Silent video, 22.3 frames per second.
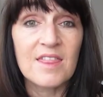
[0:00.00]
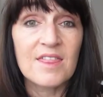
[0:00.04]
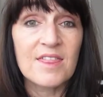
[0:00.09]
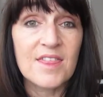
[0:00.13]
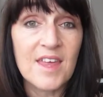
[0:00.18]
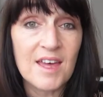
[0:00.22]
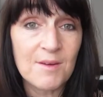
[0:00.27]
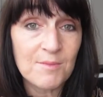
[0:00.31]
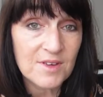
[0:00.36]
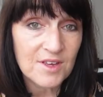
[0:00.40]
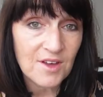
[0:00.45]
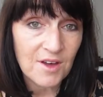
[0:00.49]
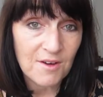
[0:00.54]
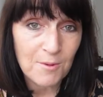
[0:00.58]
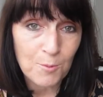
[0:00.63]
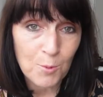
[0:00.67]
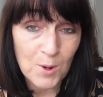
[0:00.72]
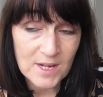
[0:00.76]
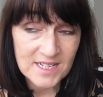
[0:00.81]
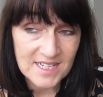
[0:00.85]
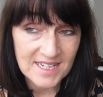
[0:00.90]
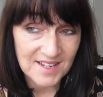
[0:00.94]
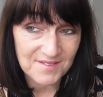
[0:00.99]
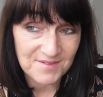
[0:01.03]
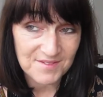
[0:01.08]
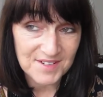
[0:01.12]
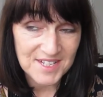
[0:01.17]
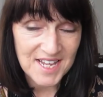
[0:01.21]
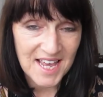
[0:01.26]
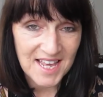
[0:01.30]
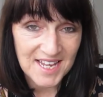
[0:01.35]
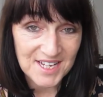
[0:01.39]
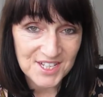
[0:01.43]
Then we got a wedding
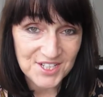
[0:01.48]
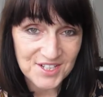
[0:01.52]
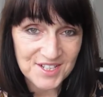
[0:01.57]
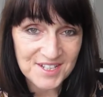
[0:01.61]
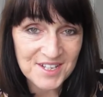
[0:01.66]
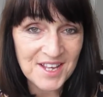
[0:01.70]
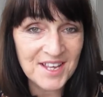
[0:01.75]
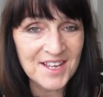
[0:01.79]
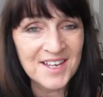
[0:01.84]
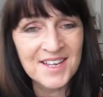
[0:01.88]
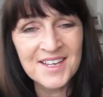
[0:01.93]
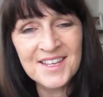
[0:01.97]
invitation